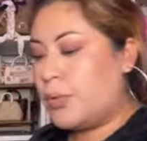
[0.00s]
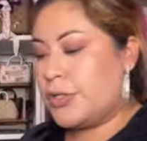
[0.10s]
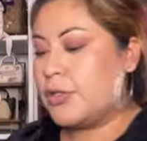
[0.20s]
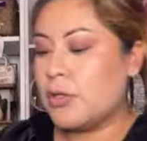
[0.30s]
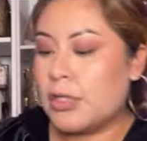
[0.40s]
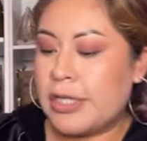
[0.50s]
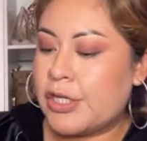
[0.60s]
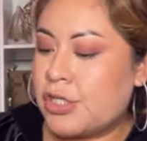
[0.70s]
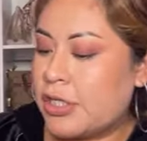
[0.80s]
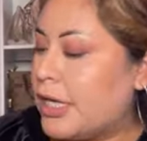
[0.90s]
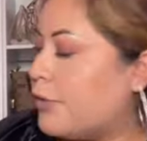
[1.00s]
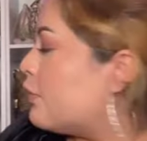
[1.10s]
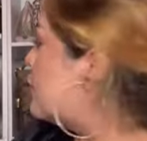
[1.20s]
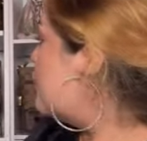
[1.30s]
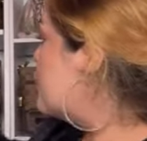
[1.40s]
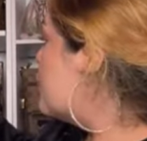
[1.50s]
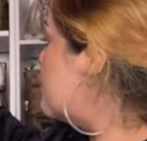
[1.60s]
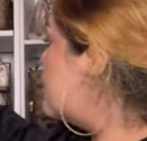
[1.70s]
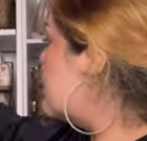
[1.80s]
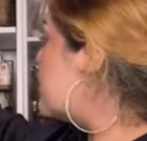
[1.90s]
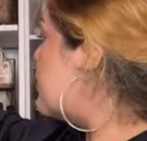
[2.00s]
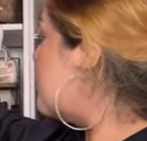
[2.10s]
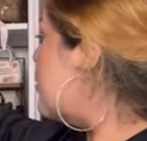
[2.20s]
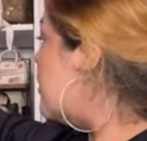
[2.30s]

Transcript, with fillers: personal collection. I really don't use these little